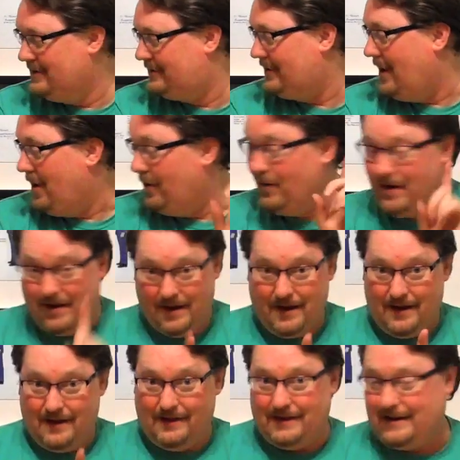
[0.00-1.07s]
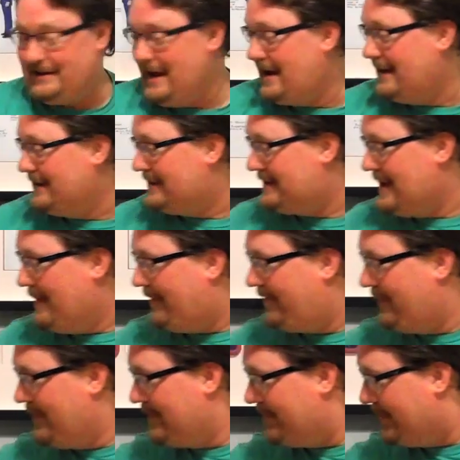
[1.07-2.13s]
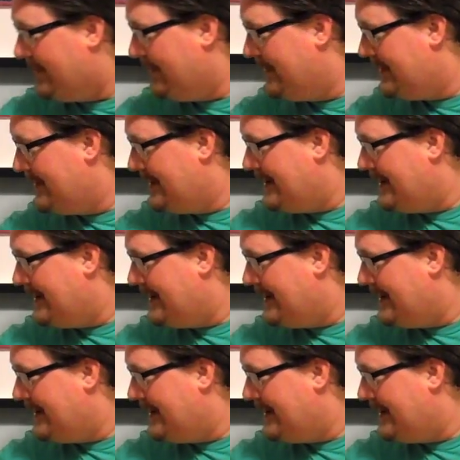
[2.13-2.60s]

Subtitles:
So they take it a step further,